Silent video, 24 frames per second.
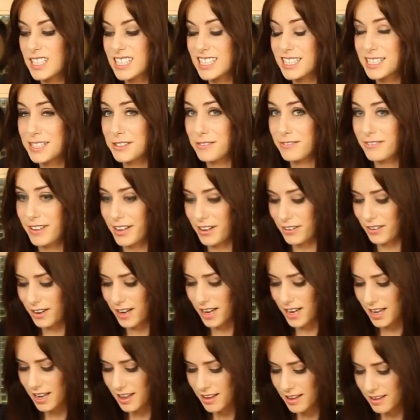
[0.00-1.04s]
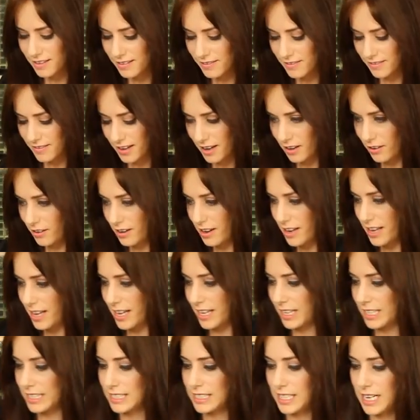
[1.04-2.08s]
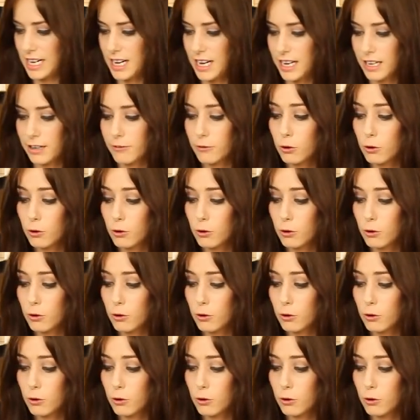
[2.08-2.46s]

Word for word: This is very, very exciting.